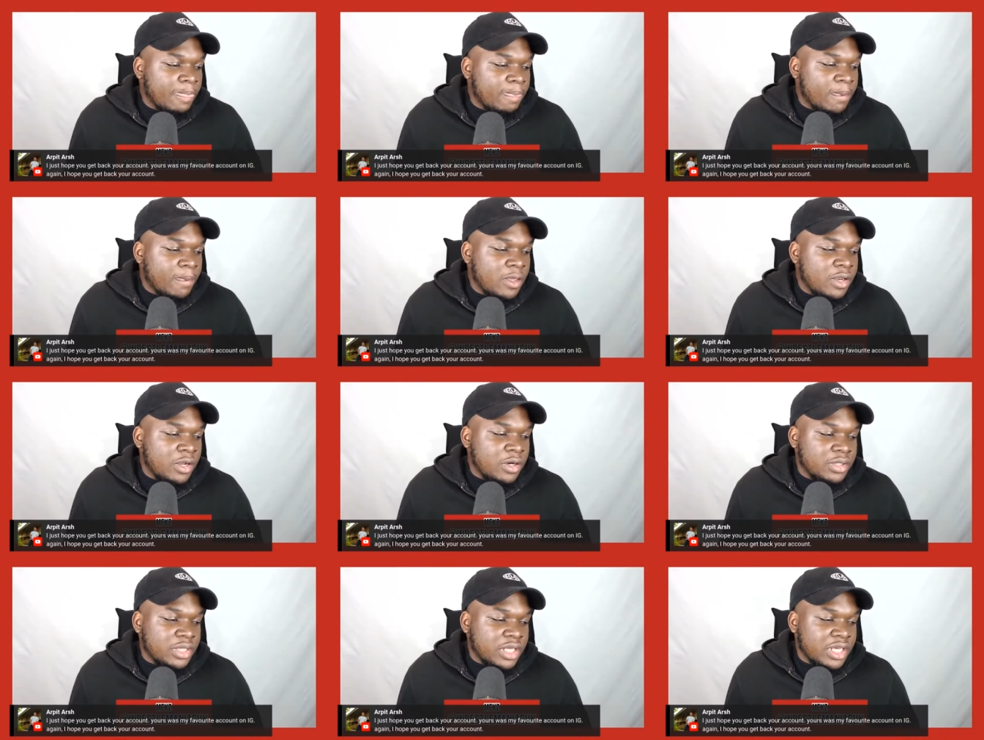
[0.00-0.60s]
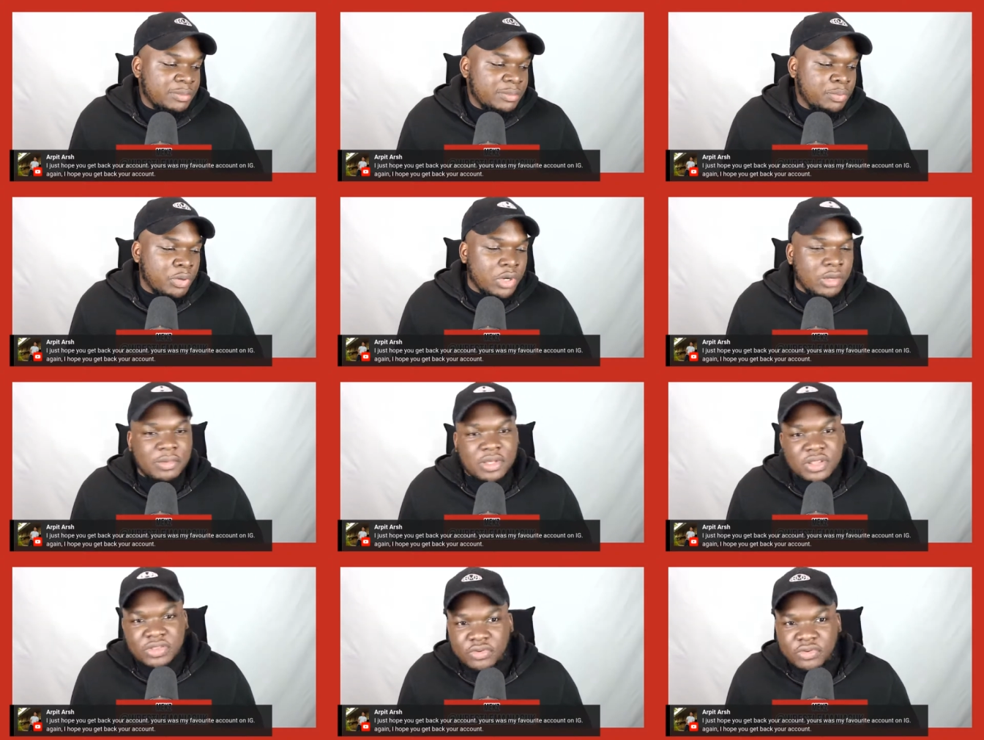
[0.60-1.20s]
they're putting
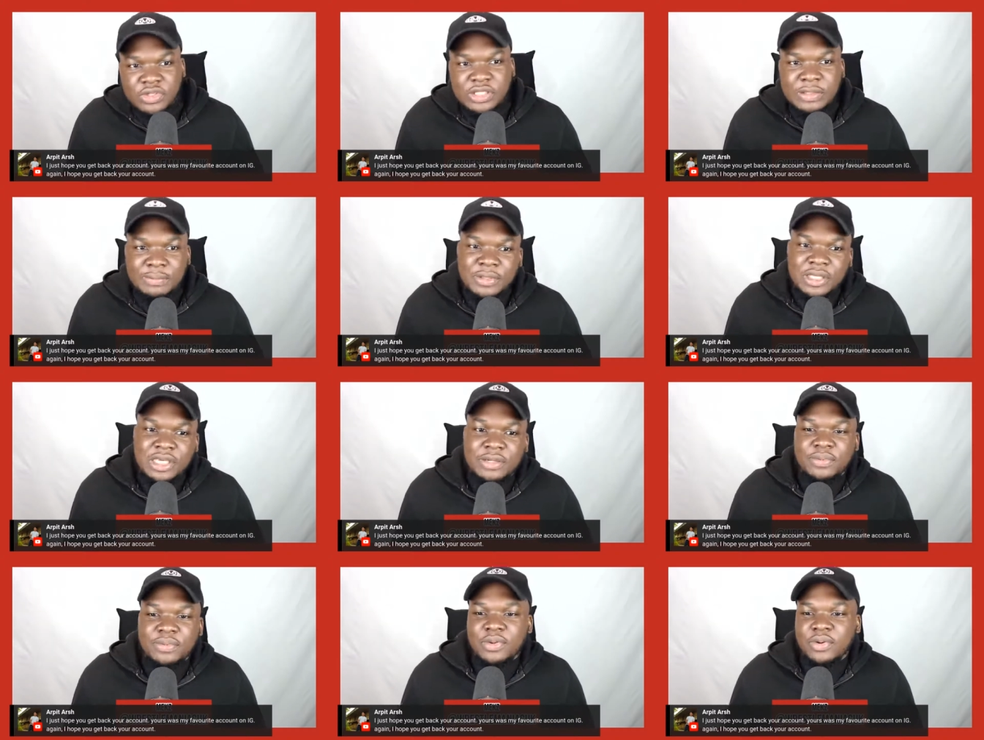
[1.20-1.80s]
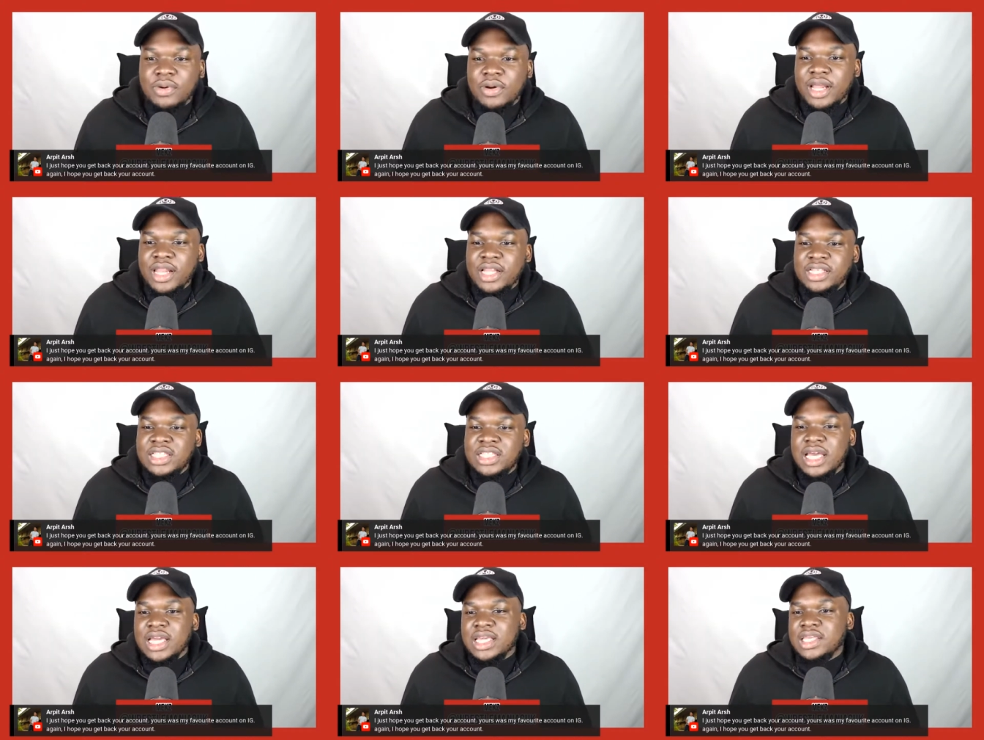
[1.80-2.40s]
me through to people, and it's
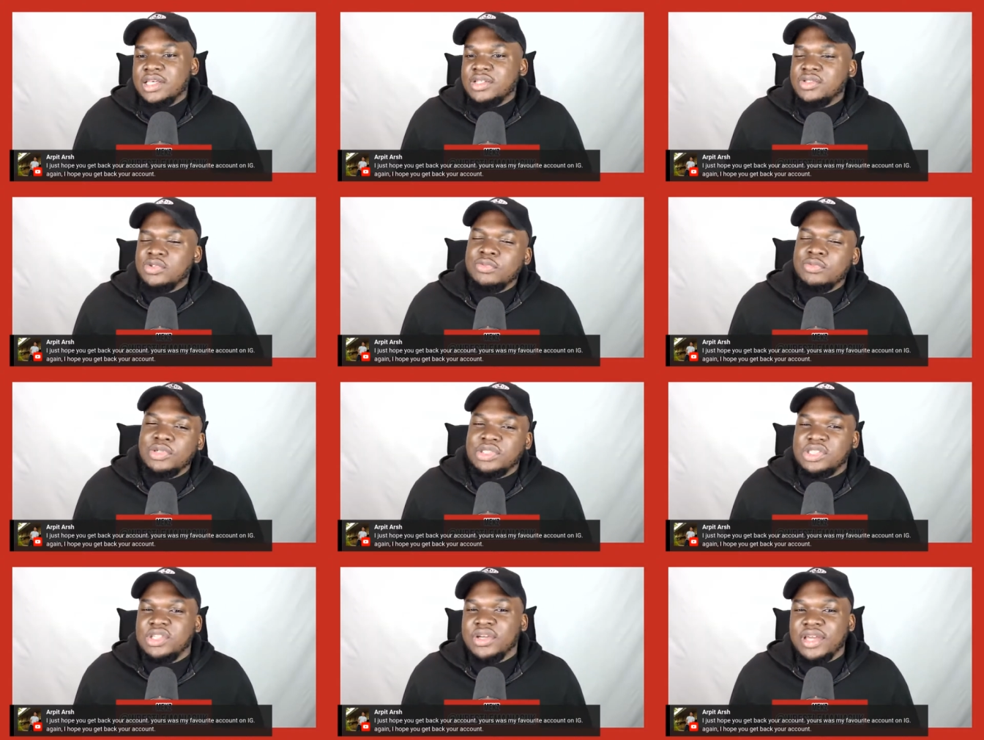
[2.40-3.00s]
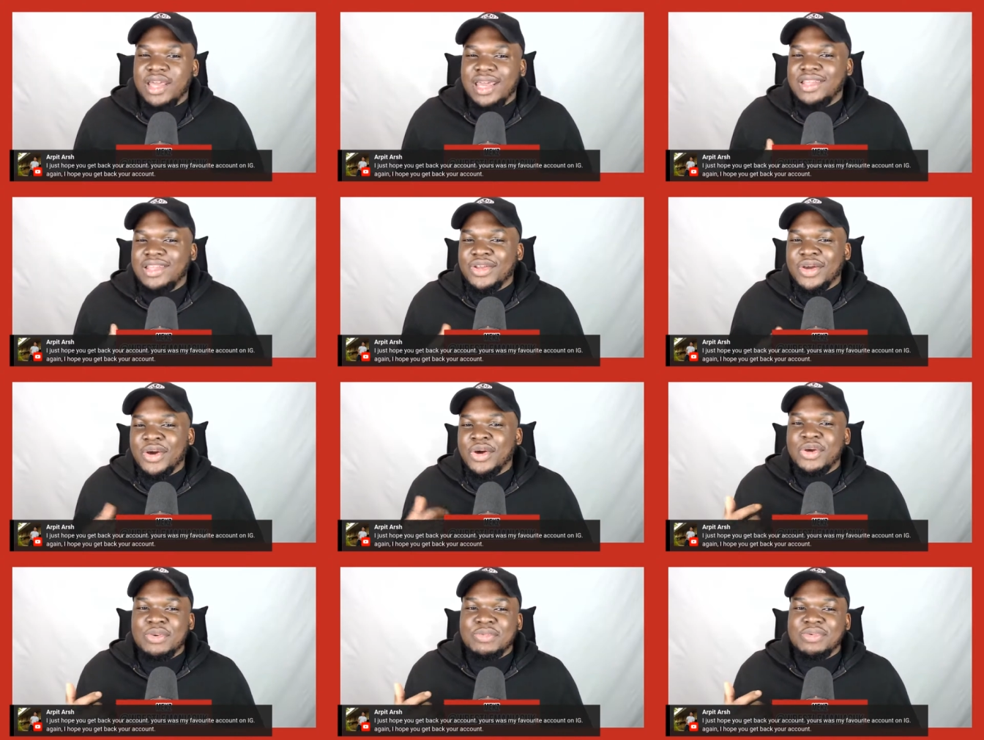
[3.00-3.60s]
like it's almost you're getting your
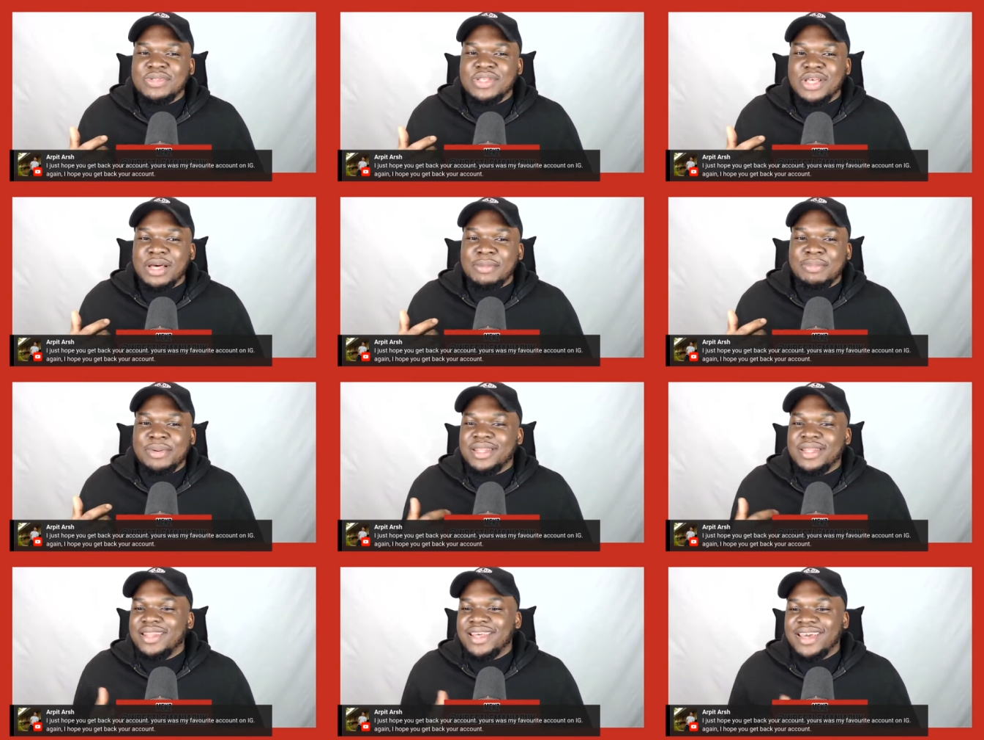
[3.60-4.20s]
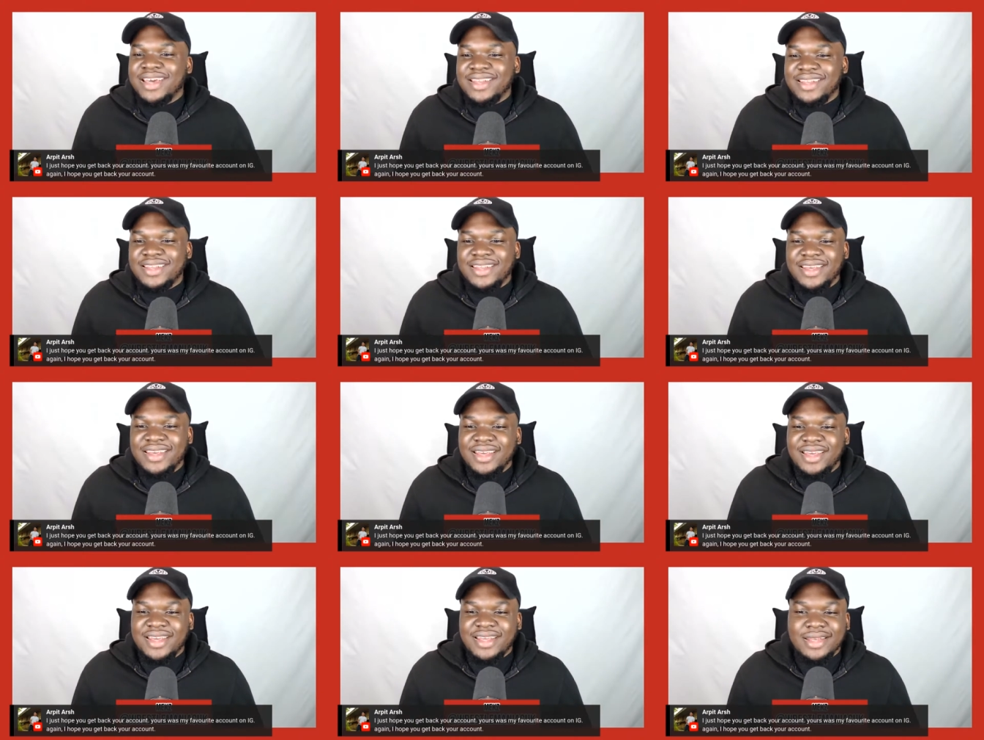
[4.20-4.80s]
hopes up and then
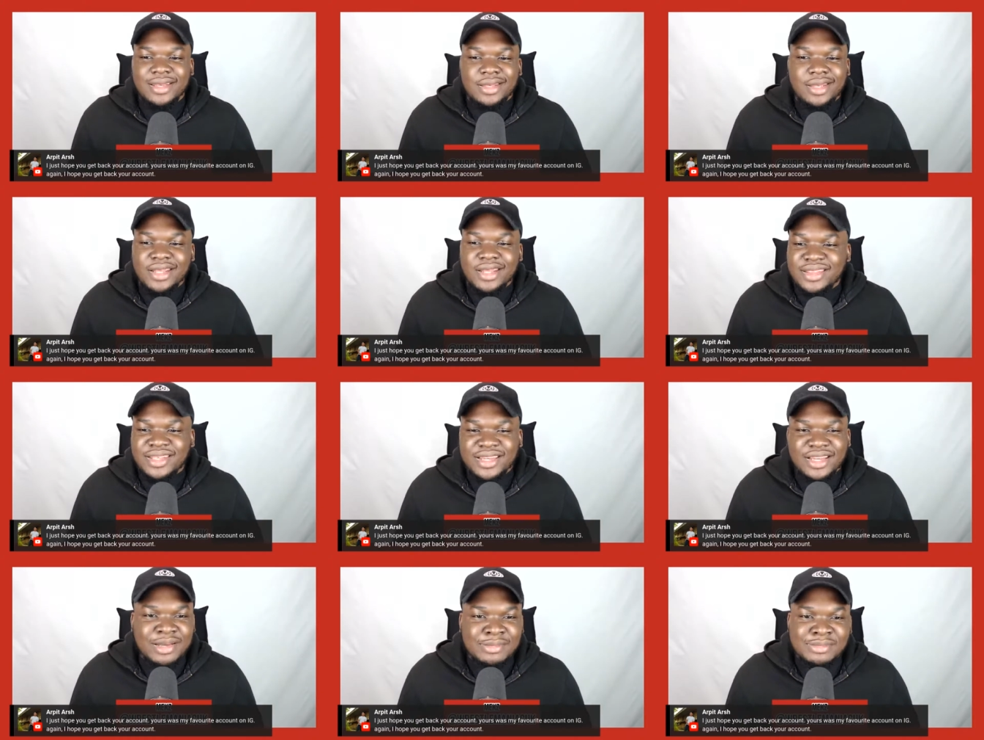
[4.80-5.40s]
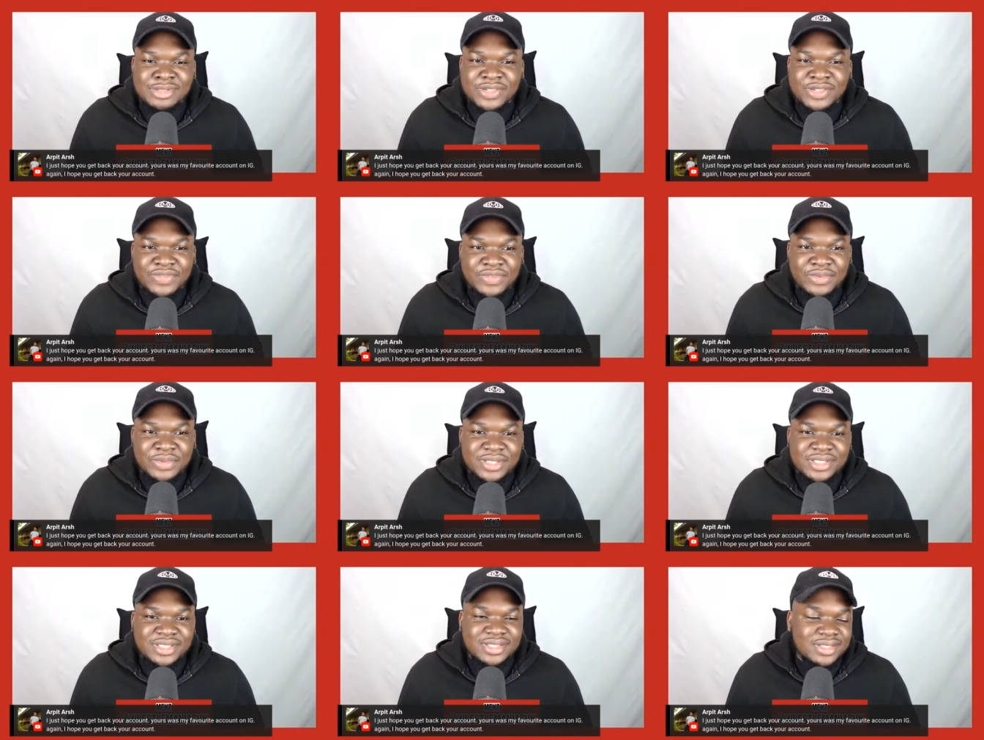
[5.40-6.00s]
nothing comes to
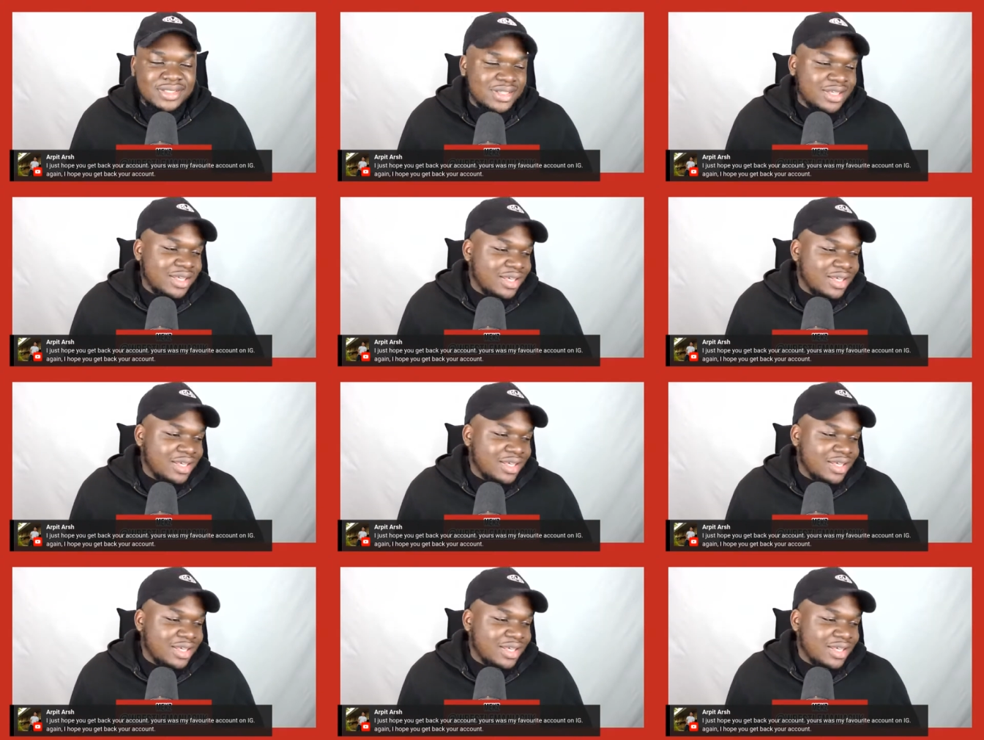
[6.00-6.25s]
fruition.